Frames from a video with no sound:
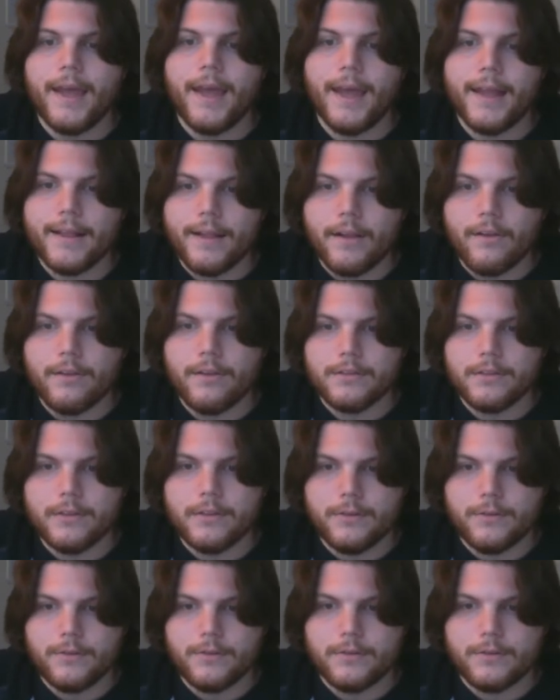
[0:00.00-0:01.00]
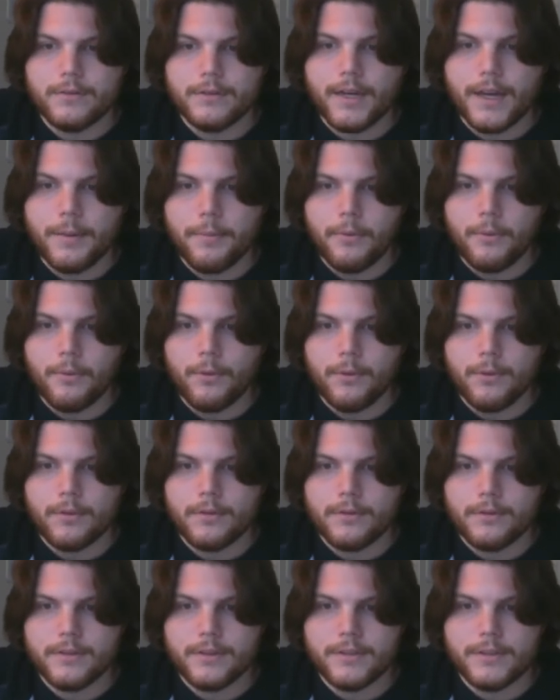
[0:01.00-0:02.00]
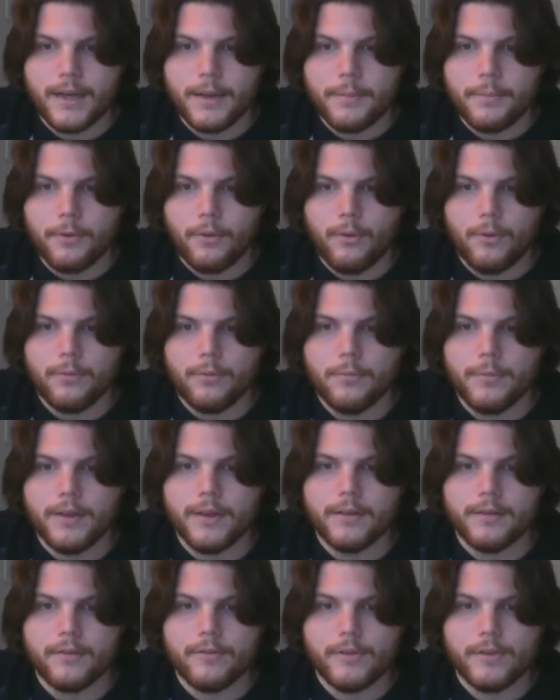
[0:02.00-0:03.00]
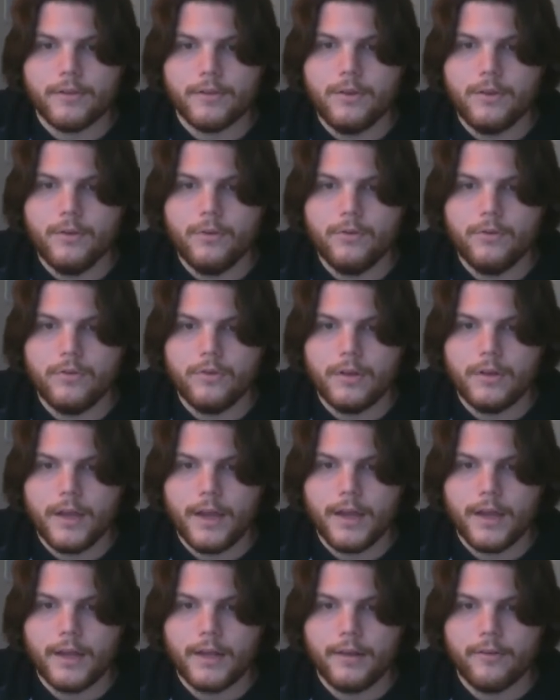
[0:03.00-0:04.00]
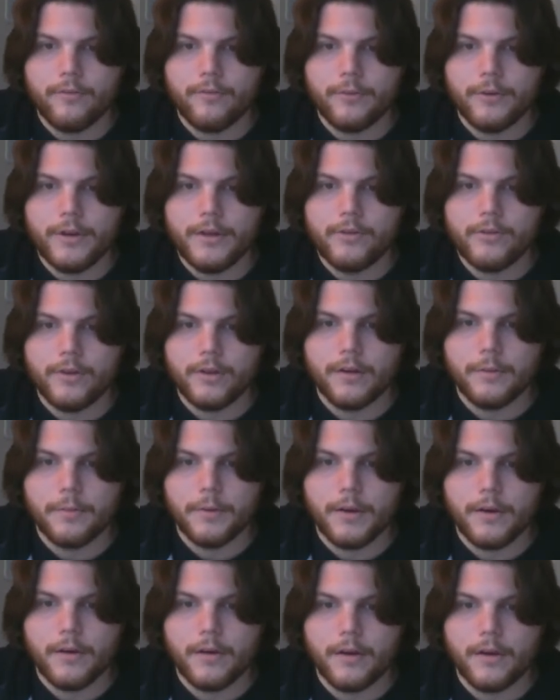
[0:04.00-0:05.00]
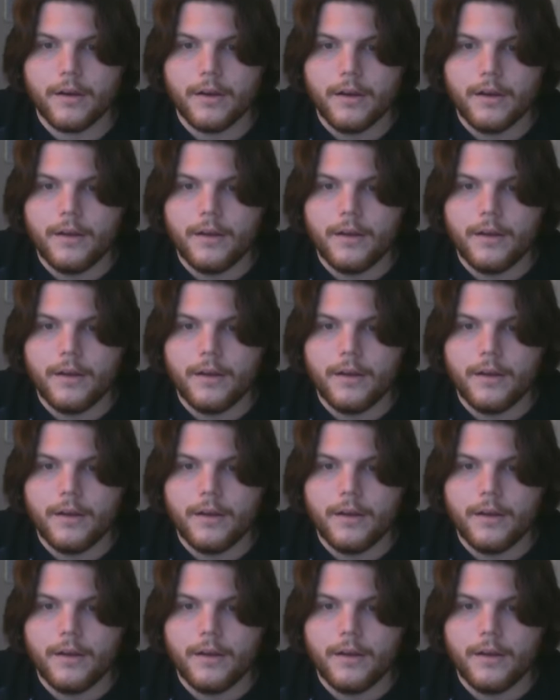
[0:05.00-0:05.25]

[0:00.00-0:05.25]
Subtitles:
and also dipole to dipole because of this huge negative region up here.